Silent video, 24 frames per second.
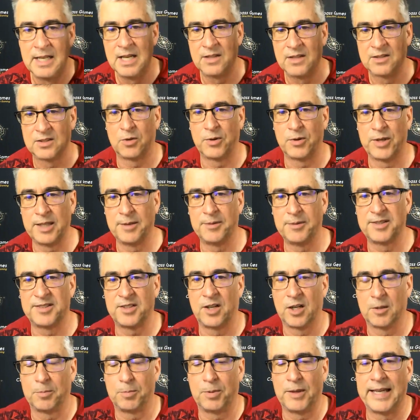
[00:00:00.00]
So we're going to
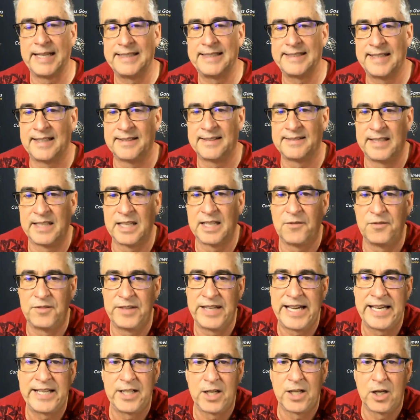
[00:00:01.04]
start playtesting of
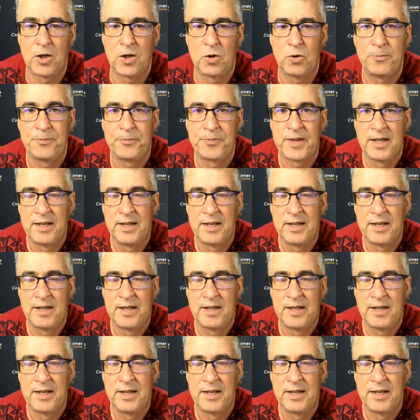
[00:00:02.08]
NATO,